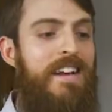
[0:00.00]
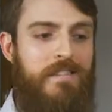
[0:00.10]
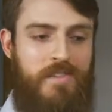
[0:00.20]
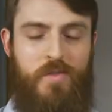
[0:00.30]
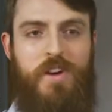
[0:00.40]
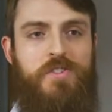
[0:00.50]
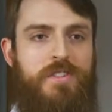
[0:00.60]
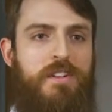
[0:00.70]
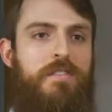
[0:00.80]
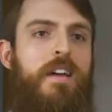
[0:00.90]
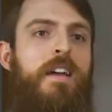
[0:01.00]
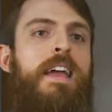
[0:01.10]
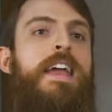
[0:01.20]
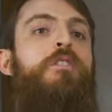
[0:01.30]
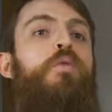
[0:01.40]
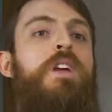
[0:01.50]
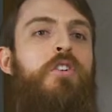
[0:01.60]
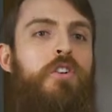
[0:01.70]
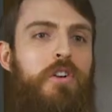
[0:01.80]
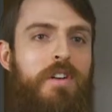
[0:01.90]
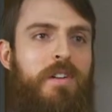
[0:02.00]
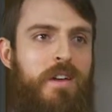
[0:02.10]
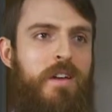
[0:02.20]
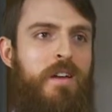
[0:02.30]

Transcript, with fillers: ask this question of, if we could